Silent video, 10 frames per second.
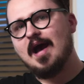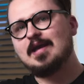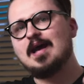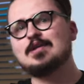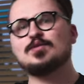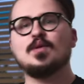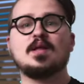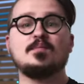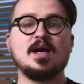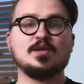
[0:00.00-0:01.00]
Hi guys,
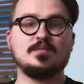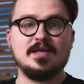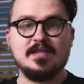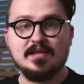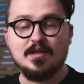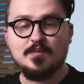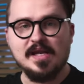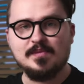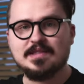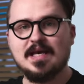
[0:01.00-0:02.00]
welcome back to my channel. My
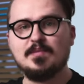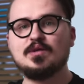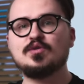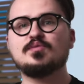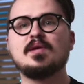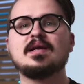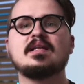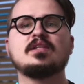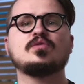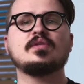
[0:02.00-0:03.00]
name is Kamil Kuzmiak
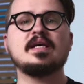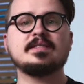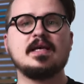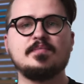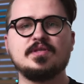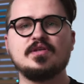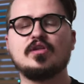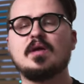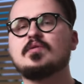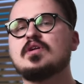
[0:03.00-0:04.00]
and in today's
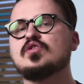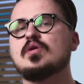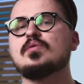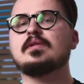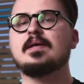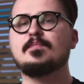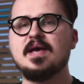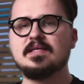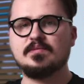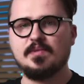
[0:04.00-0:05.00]
episode I'm gonna show you the
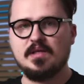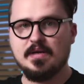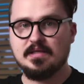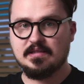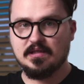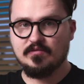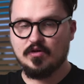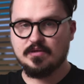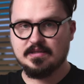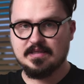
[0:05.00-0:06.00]
best minimalistic
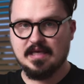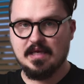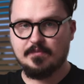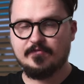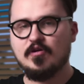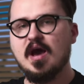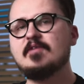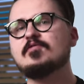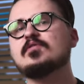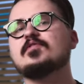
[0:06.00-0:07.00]
vlogging setup for
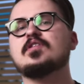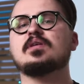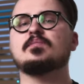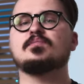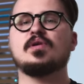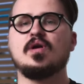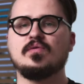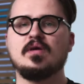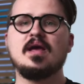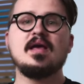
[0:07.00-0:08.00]
iPhone 13
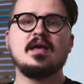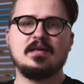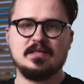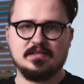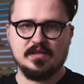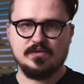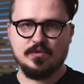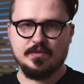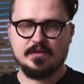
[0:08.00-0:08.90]
Pro. Let's get to